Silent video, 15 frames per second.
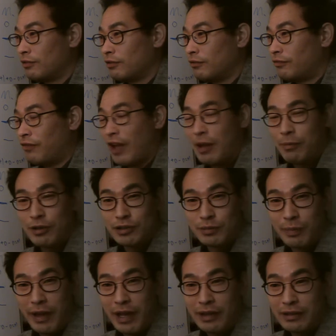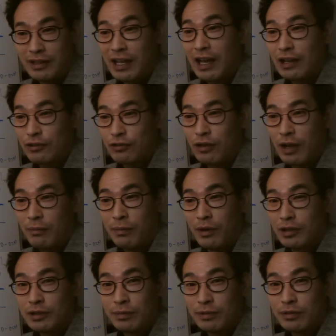famous man, yeah, you have
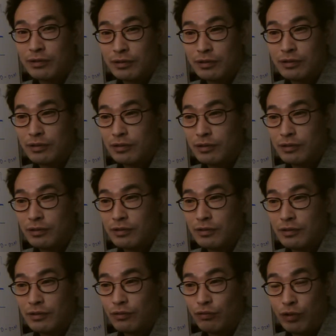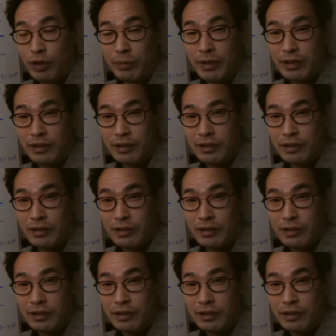multiple women